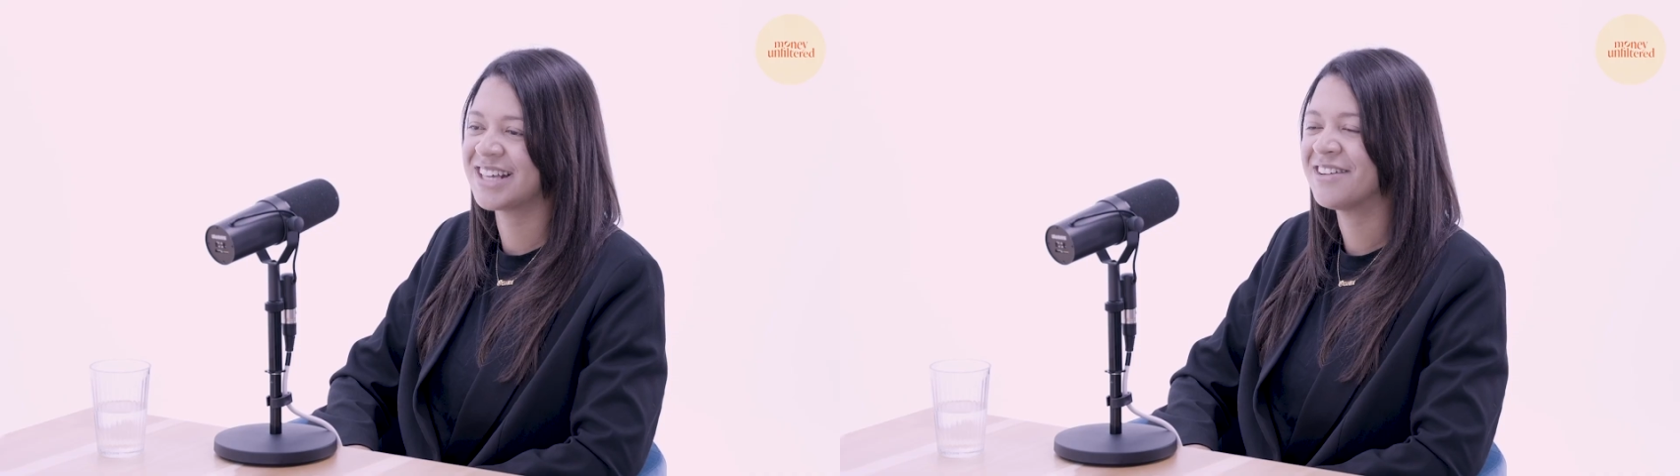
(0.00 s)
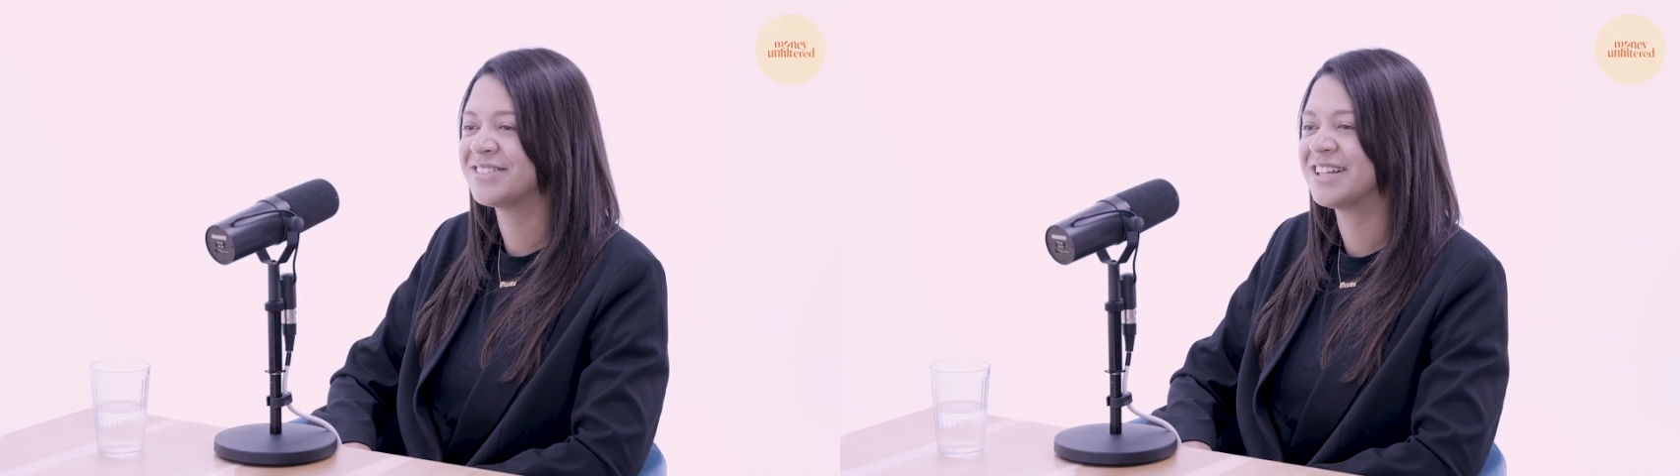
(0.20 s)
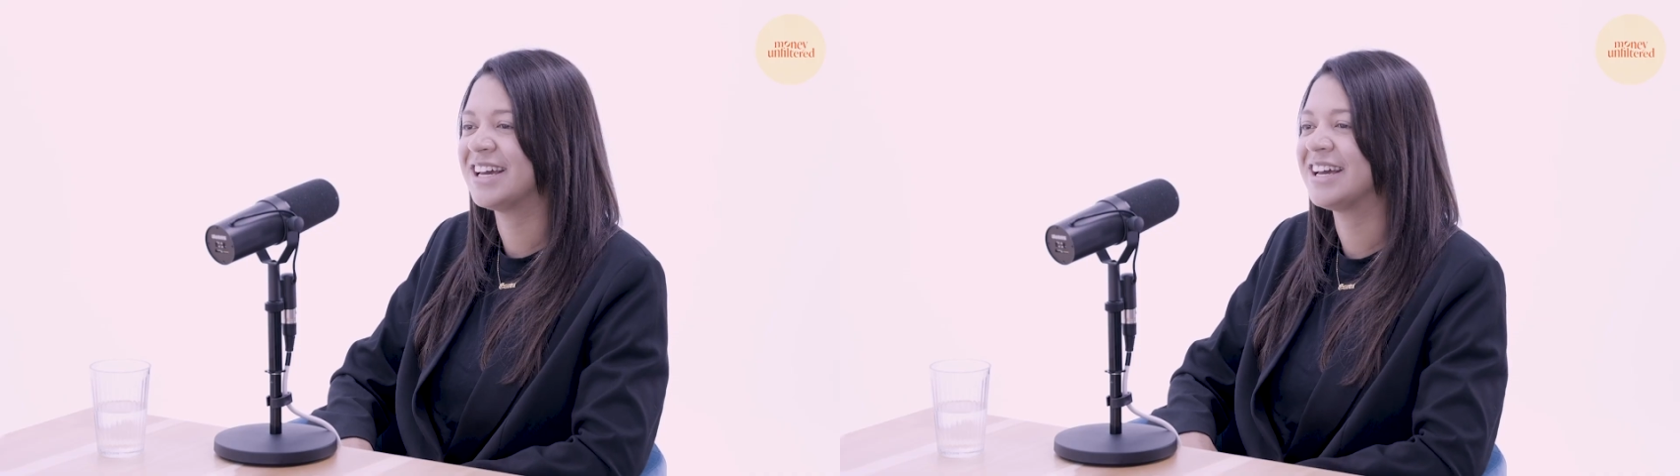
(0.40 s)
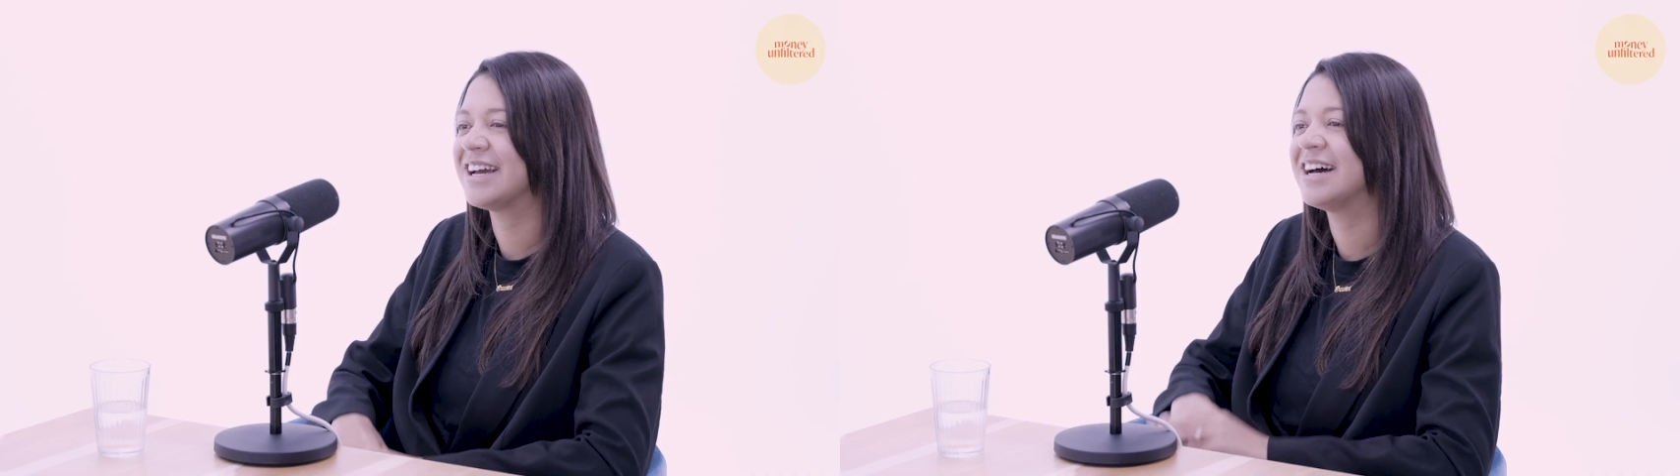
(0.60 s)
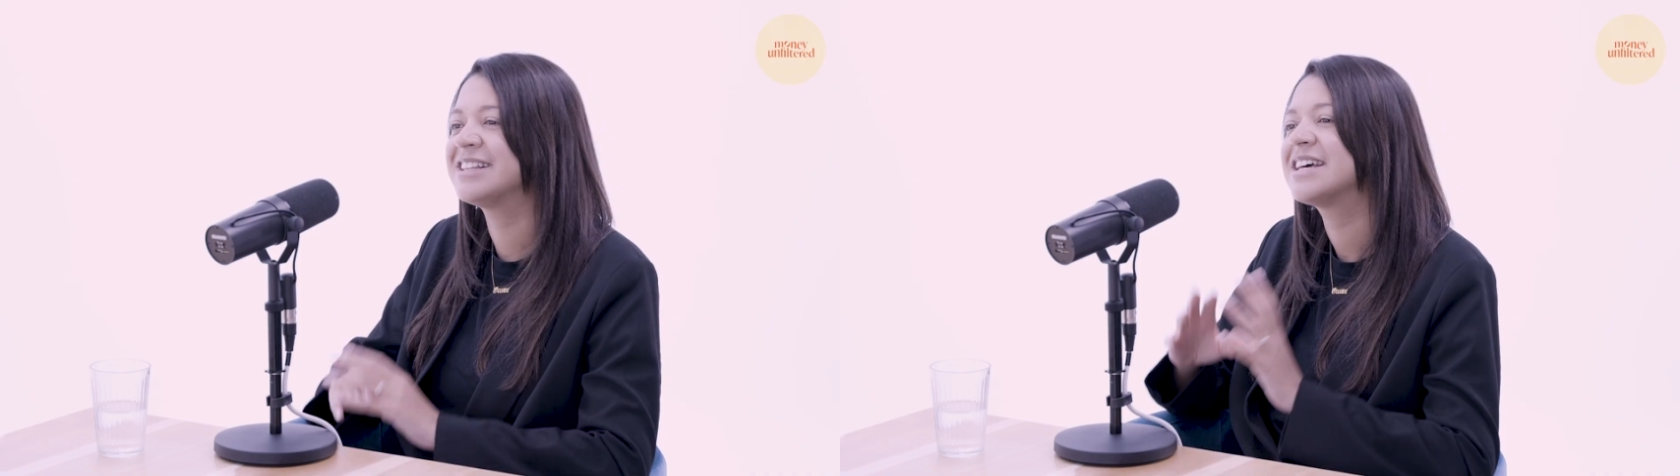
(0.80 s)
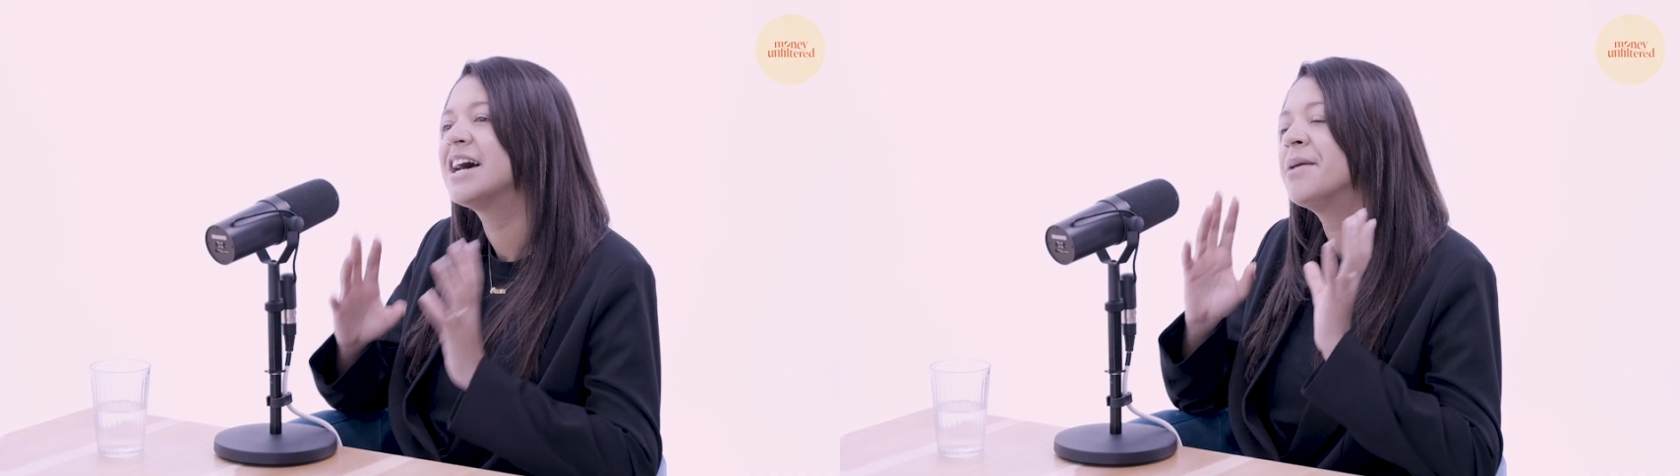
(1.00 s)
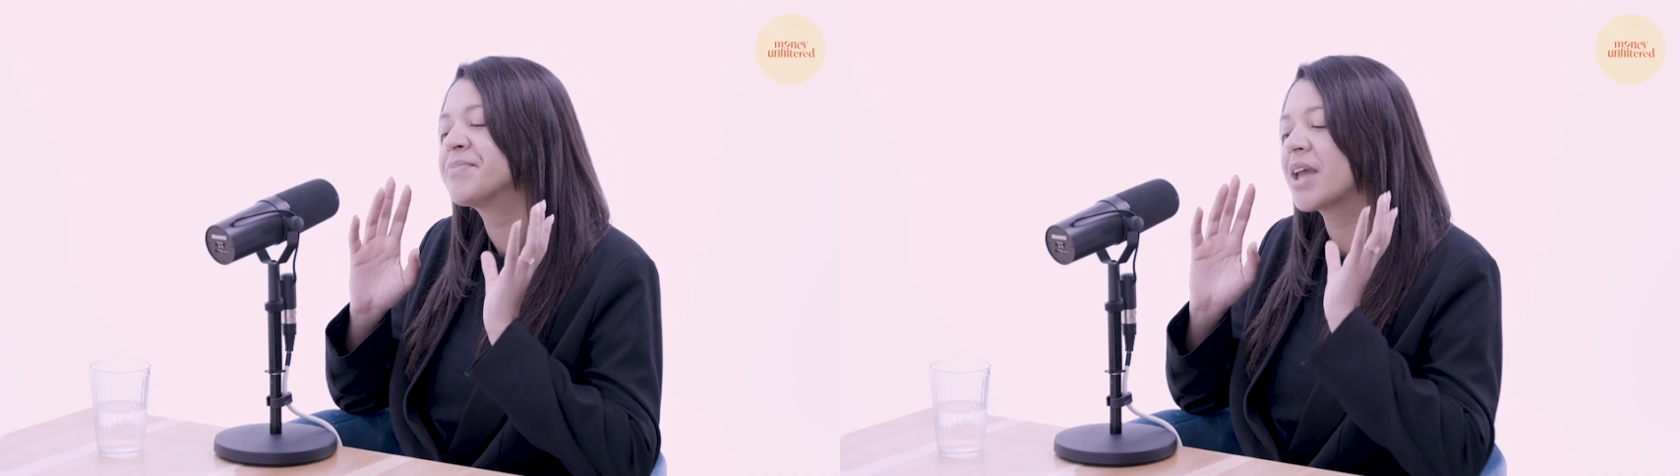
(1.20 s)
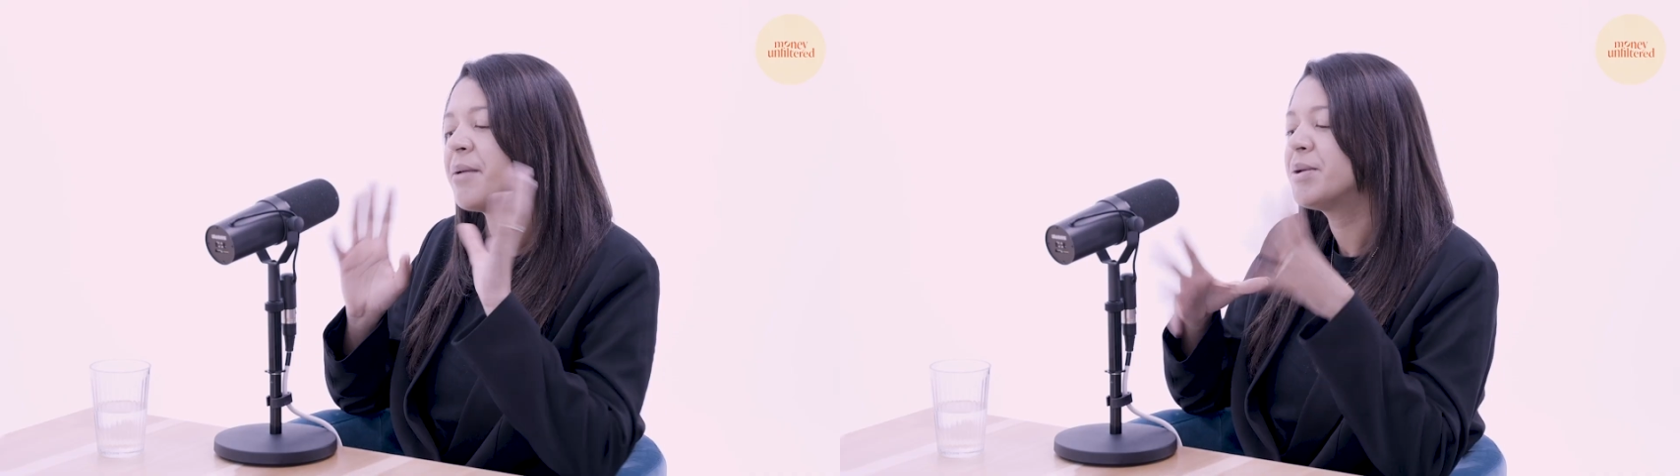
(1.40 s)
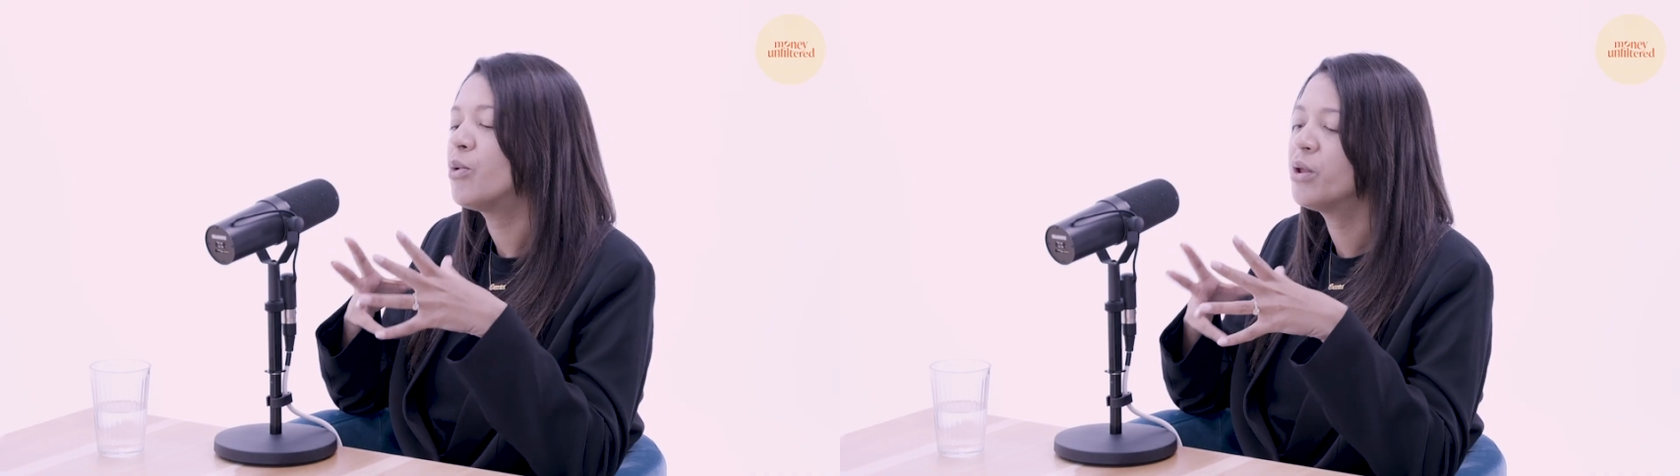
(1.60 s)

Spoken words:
Definitely. And I mean,